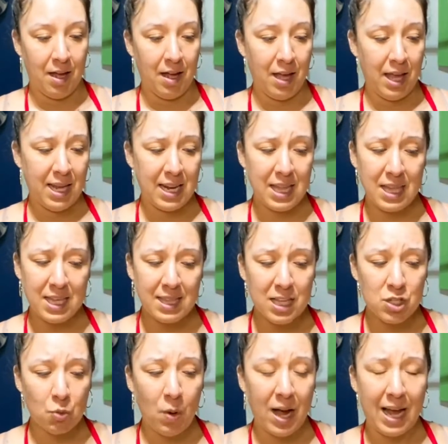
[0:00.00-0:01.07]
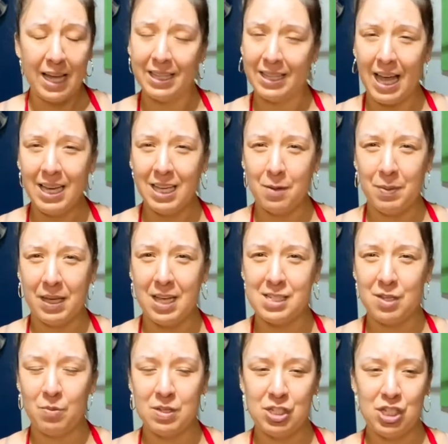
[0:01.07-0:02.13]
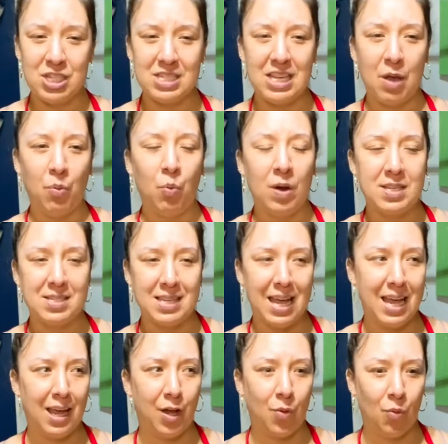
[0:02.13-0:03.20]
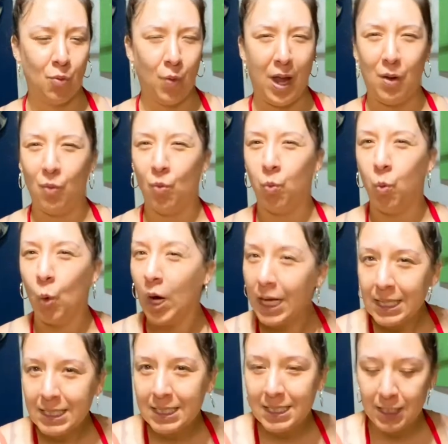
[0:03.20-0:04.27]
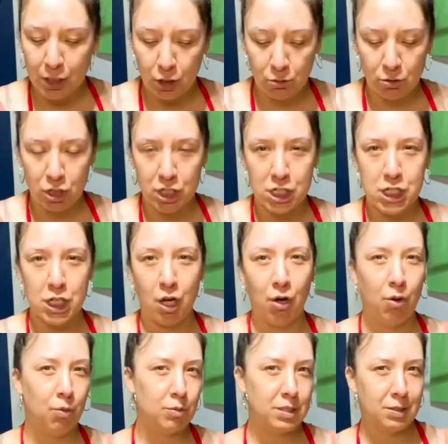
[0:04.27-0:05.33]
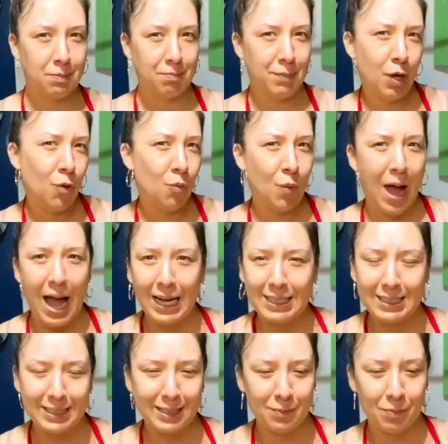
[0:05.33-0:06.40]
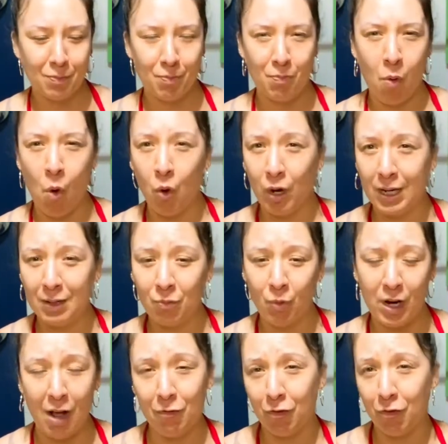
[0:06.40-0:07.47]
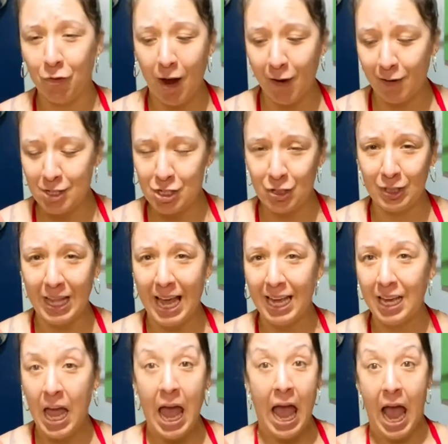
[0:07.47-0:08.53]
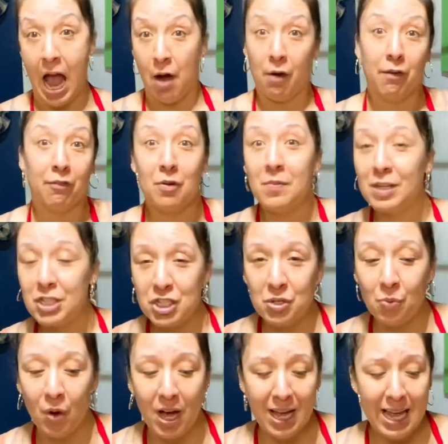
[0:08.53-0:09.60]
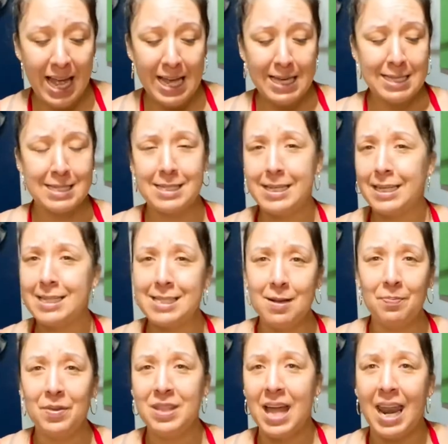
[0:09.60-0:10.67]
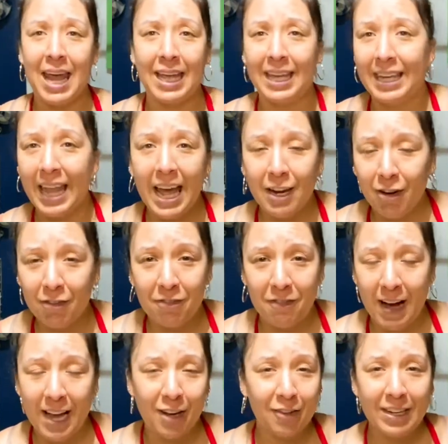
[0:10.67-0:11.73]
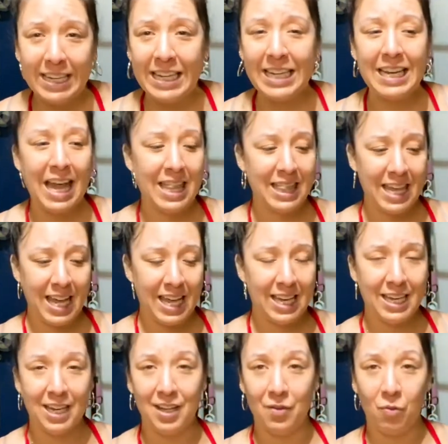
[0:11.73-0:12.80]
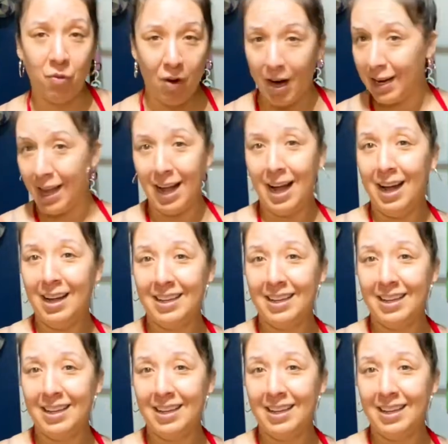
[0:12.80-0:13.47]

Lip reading: And I think that's why I like it, because it was like, wait, what? You just don't melt wax, pour in whatever fragrance you like, however much you want, stick something that I can light on fire in it, and then voila.